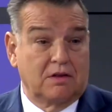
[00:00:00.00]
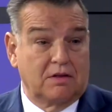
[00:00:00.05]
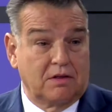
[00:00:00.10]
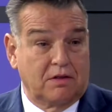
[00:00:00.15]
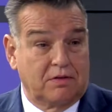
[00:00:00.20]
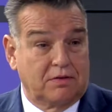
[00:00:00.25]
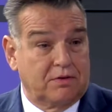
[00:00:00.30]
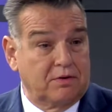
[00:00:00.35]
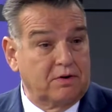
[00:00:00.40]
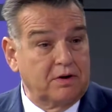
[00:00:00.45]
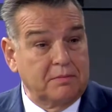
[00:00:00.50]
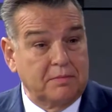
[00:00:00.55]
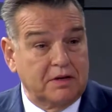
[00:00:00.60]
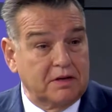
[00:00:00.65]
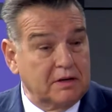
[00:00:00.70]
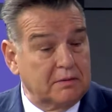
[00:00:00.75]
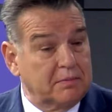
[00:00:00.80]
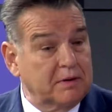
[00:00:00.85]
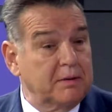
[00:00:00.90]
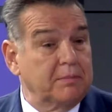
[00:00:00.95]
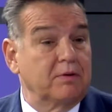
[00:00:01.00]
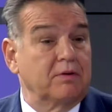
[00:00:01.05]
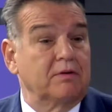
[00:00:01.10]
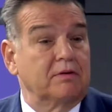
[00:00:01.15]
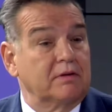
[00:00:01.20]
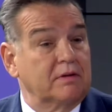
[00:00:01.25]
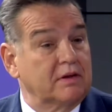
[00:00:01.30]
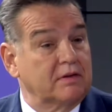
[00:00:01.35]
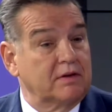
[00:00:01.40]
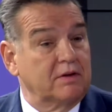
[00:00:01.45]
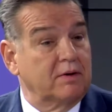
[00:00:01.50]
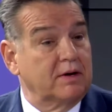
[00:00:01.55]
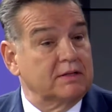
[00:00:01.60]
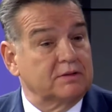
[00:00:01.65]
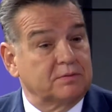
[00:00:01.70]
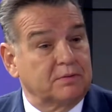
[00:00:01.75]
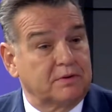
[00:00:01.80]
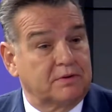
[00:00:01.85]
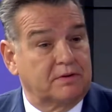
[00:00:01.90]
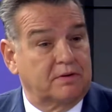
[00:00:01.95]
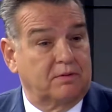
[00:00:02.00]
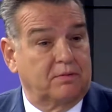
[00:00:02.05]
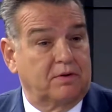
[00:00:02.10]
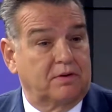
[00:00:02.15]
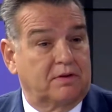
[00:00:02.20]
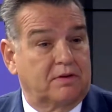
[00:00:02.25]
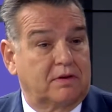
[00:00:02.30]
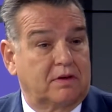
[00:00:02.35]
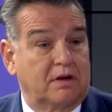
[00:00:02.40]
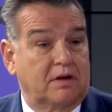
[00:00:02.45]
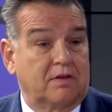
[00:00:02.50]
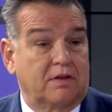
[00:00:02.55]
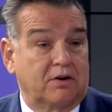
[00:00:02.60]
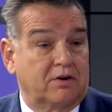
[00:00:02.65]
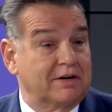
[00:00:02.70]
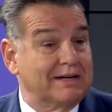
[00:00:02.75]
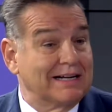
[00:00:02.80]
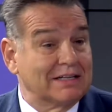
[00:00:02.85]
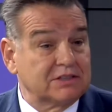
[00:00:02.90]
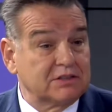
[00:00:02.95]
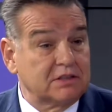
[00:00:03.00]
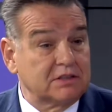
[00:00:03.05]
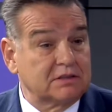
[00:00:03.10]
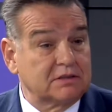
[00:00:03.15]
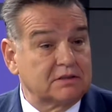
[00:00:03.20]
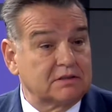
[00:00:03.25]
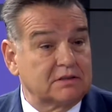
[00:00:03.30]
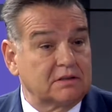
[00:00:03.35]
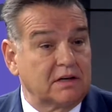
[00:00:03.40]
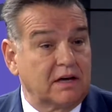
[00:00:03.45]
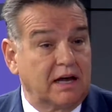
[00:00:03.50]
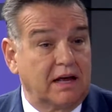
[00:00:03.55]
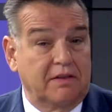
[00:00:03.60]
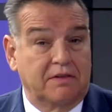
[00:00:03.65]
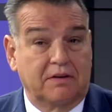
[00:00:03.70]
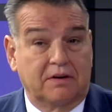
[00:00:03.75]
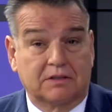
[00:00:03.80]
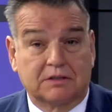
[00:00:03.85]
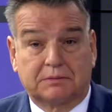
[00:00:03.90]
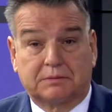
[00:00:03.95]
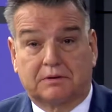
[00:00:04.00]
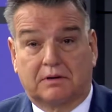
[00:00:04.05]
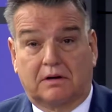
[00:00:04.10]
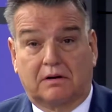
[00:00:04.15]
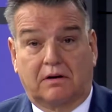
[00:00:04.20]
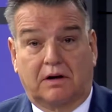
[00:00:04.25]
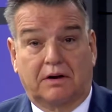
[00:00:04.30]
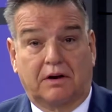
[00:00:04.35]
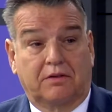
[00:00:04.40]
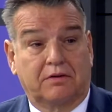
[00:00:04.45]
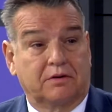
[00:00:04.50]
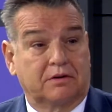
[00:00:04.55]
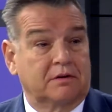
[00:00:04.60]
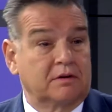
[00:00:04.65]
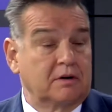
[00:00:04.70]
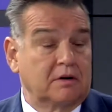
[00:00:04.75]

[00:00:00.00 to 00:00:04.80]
30 million people in the U.S. that are edentulous, and there's another,